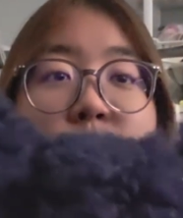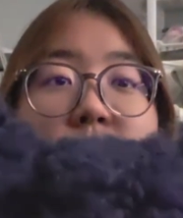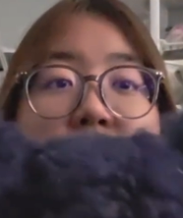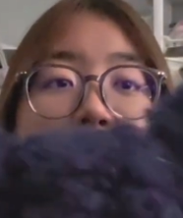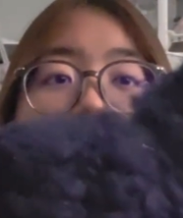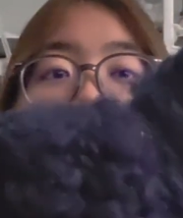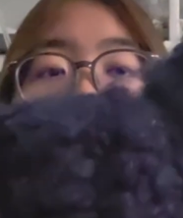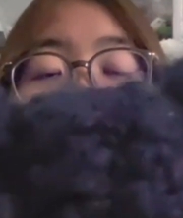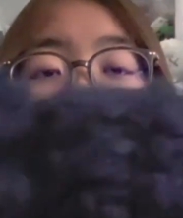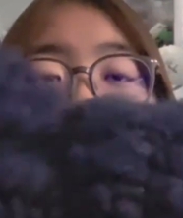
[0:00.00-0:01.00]
But
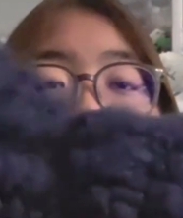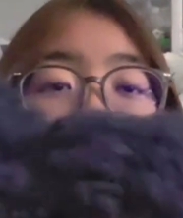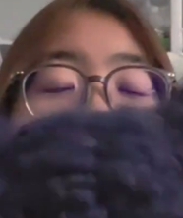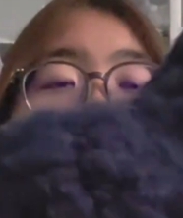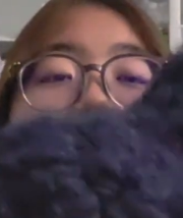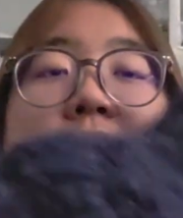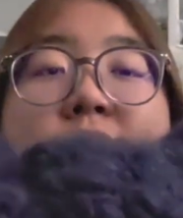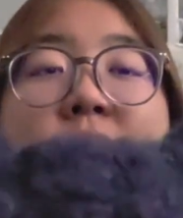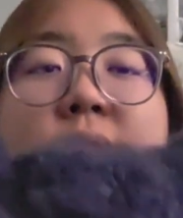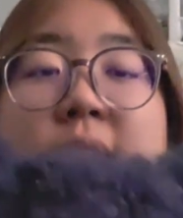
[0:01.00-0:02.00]
yeah, honestly, I
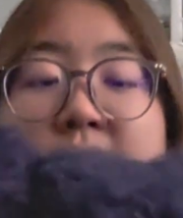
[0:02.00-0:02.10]
do